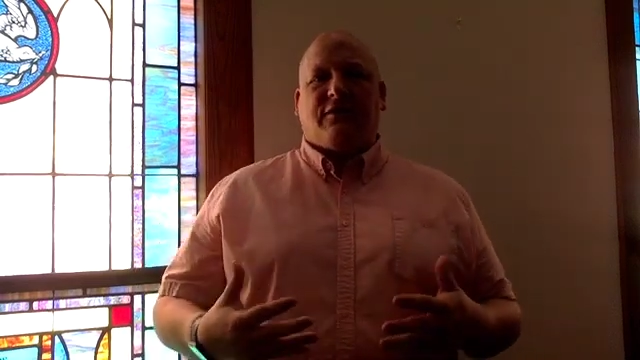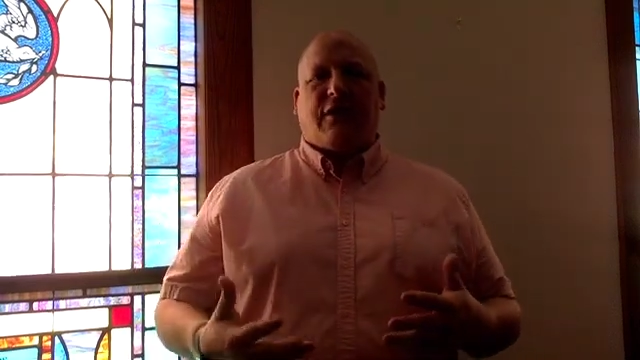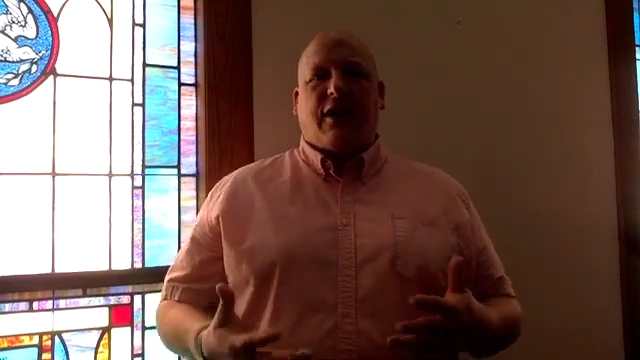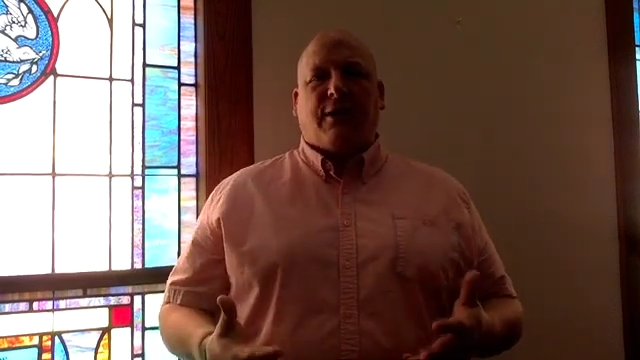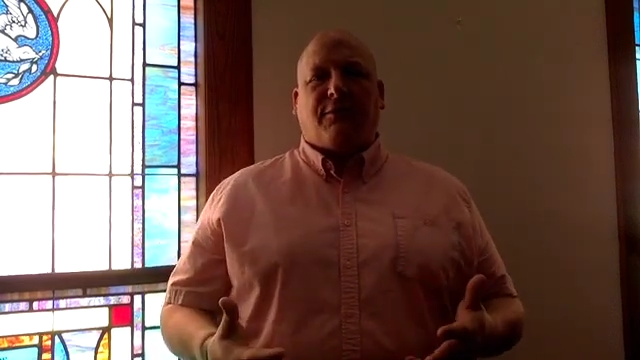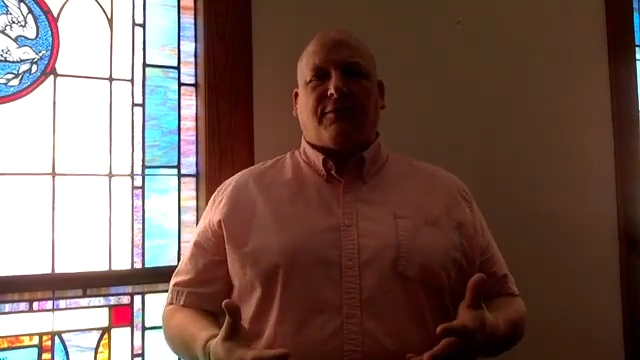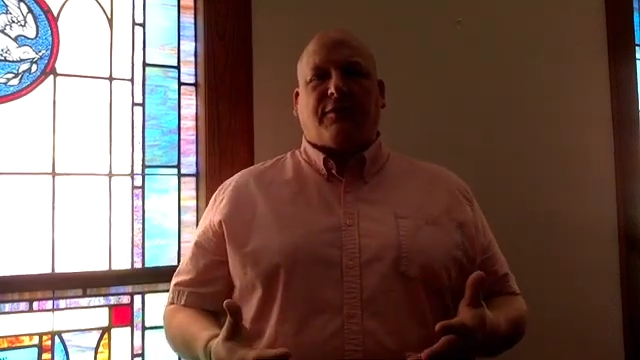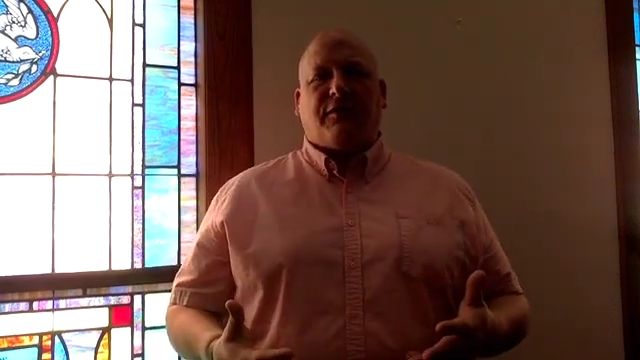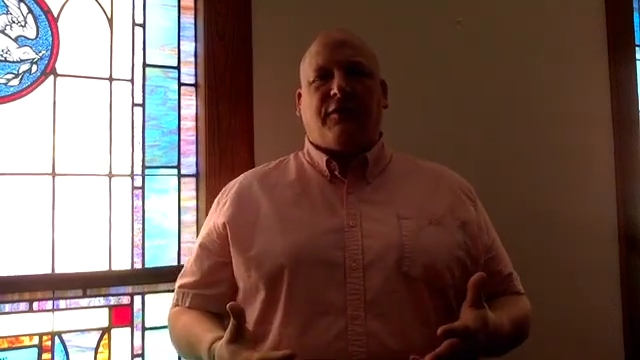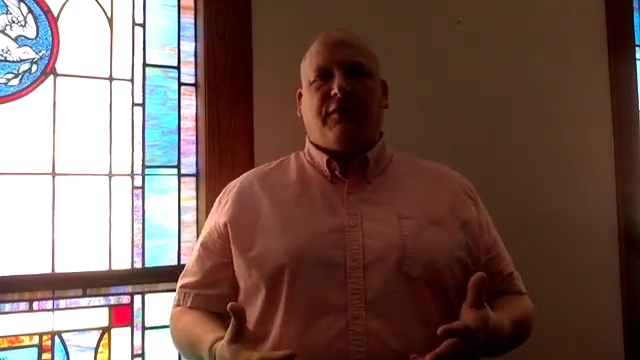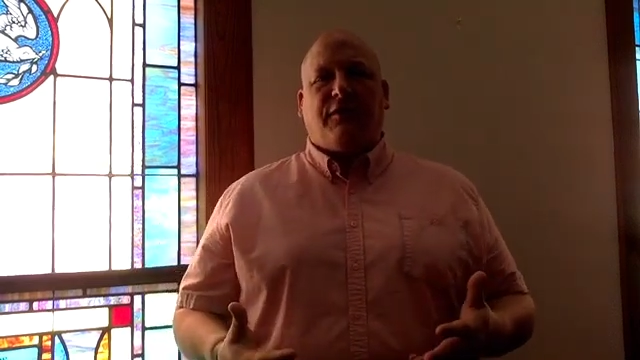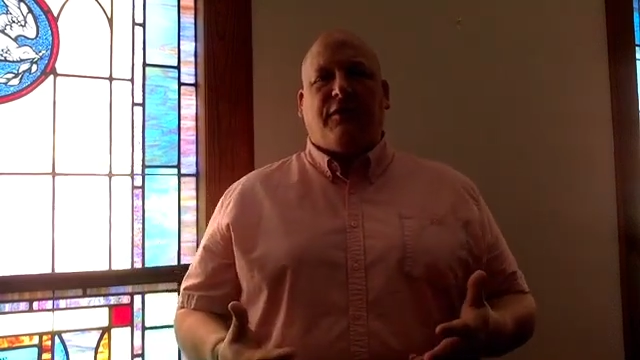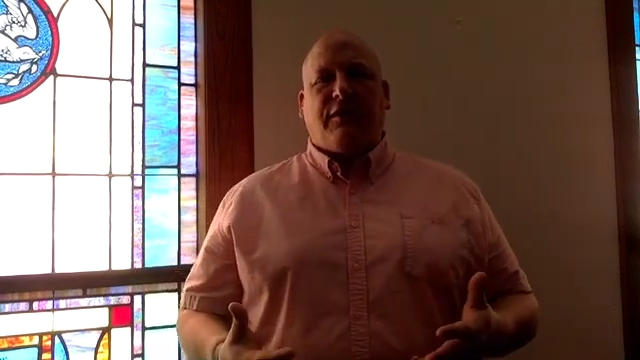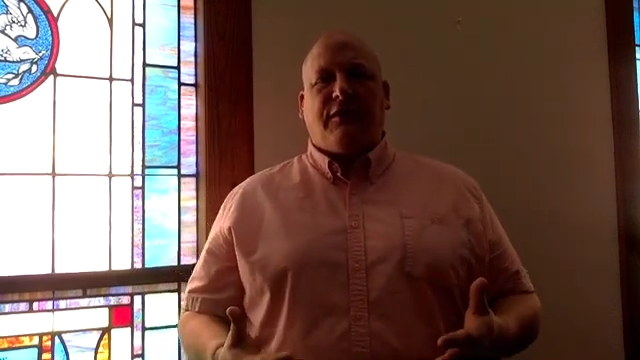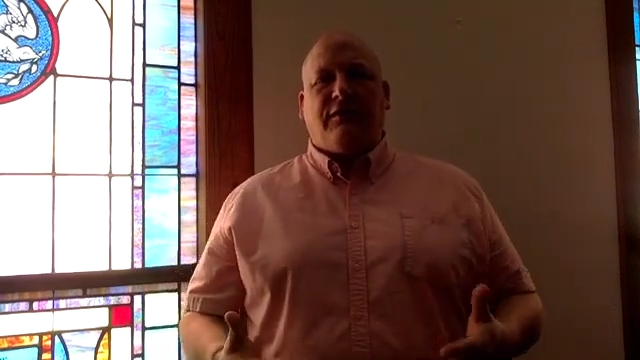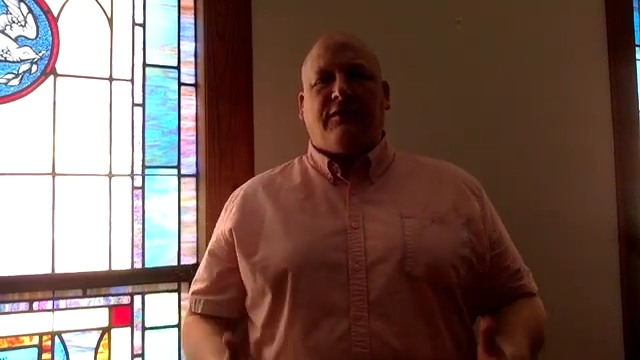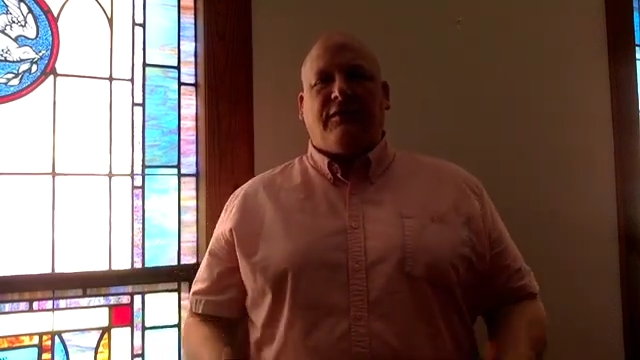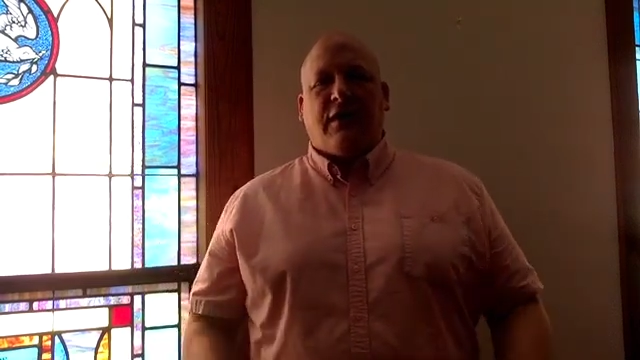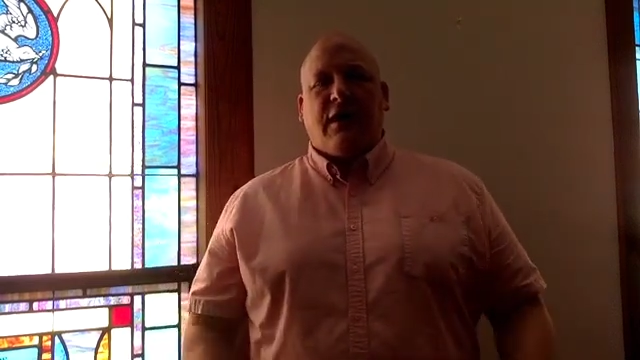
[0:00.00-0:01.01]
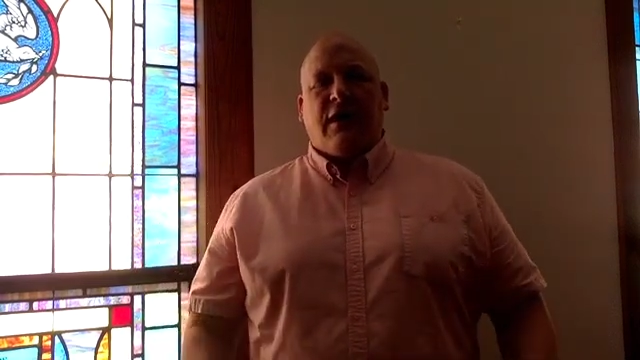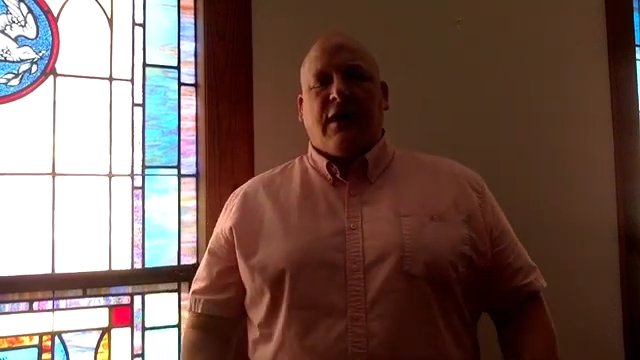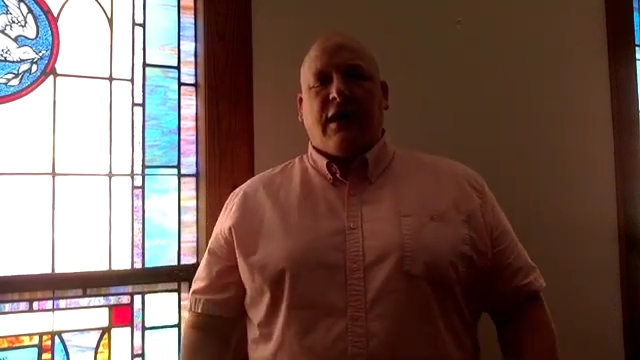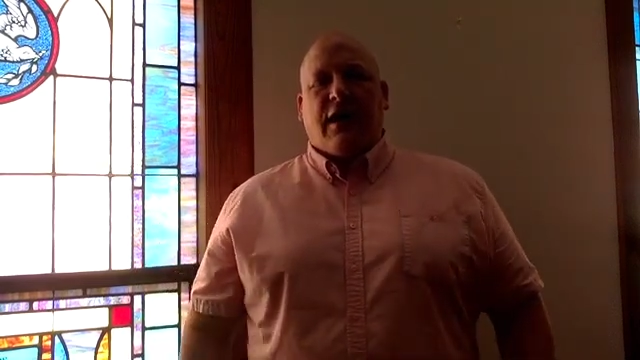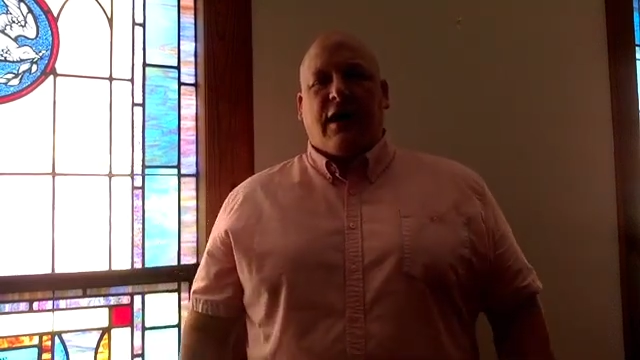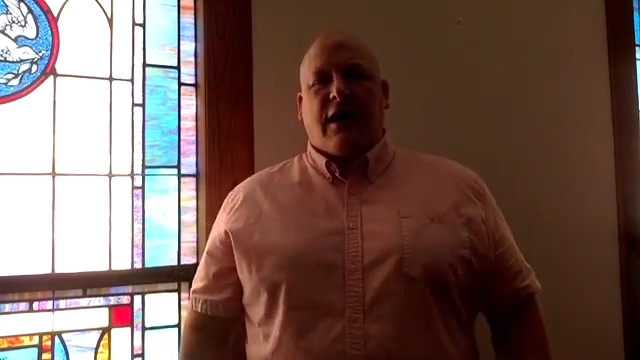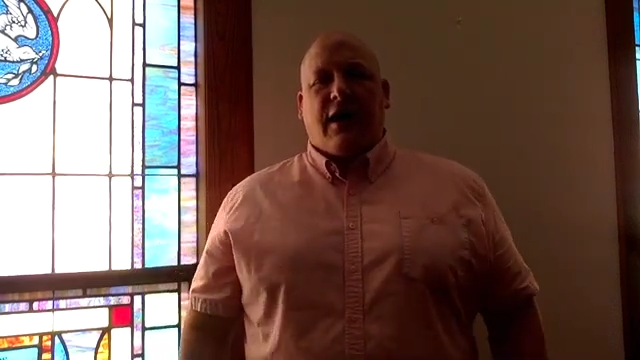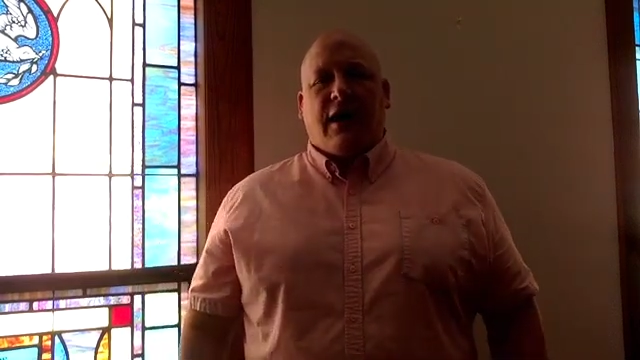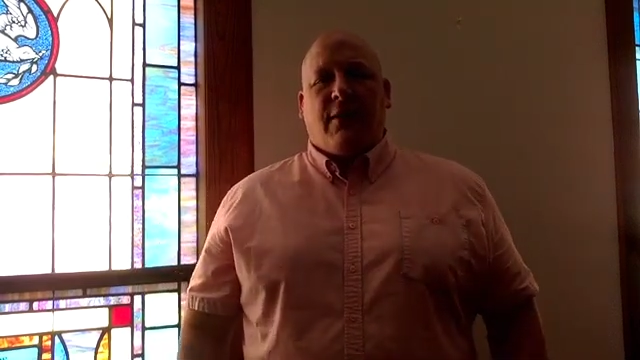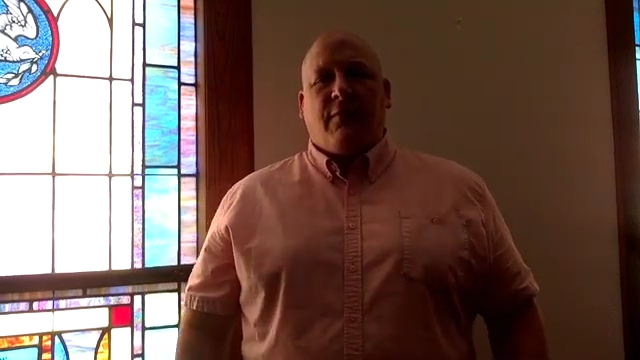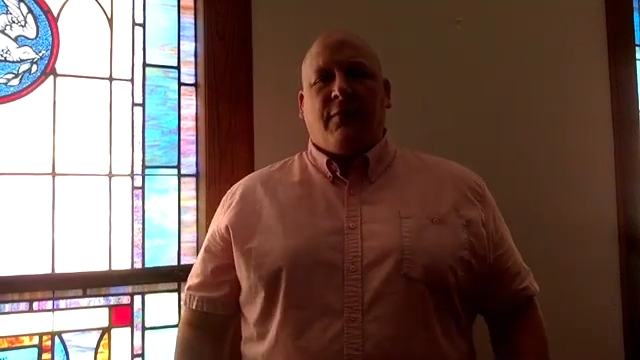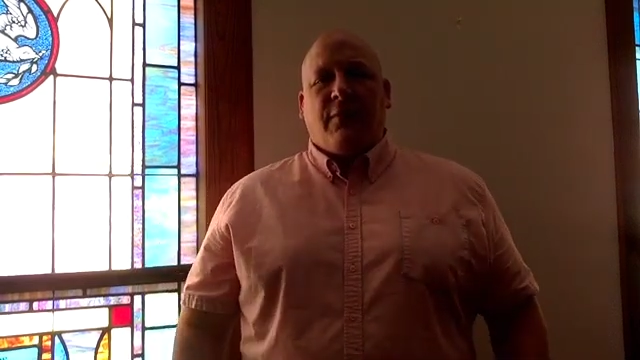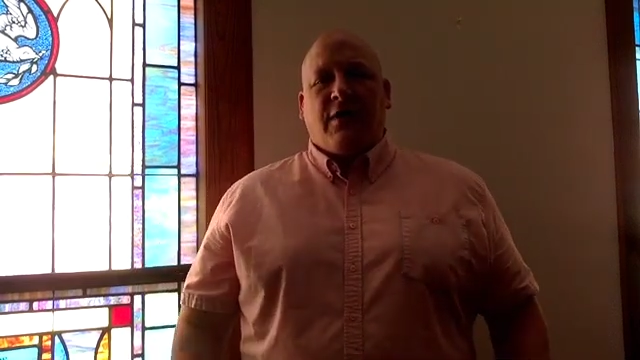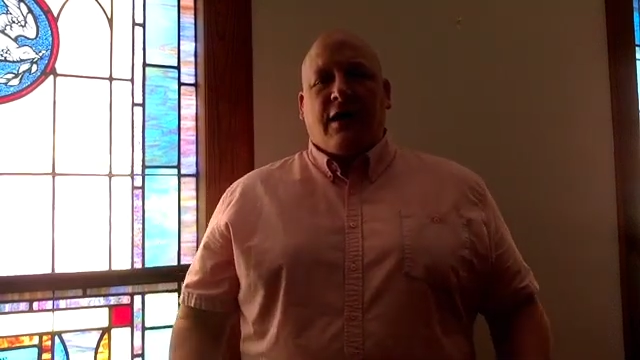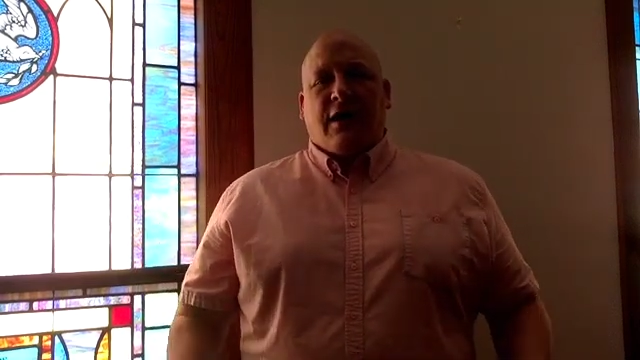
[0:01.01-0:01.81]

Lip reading: are opportunities to